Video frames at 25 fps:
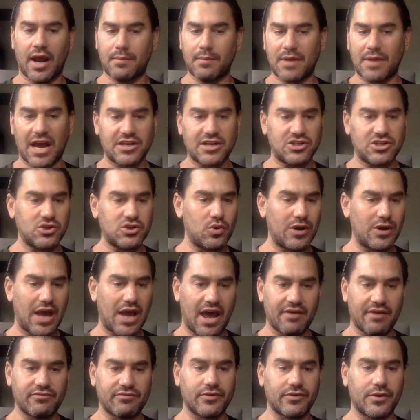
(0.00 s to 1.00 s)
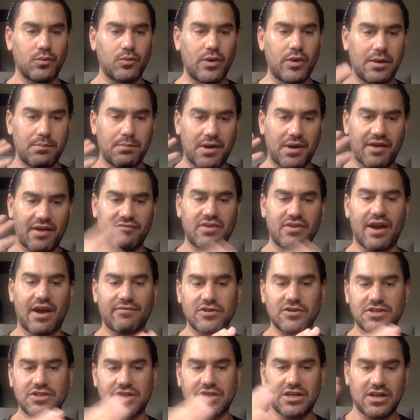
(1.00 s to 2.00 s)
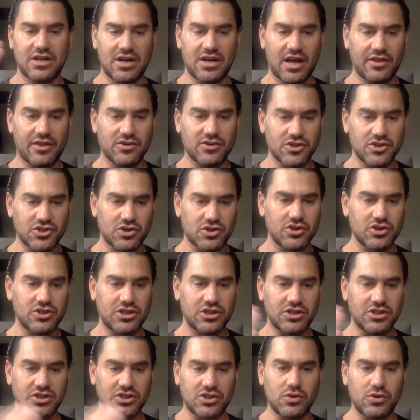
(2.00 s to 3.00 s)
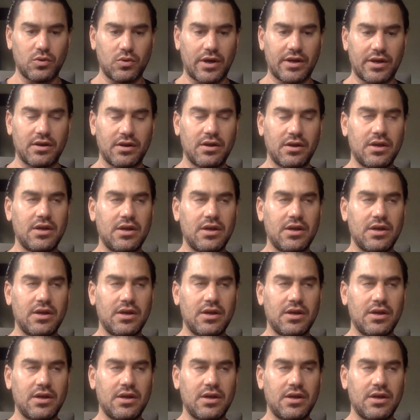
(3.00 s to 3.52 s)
I do it every week, but I've never seen another surgeon do it.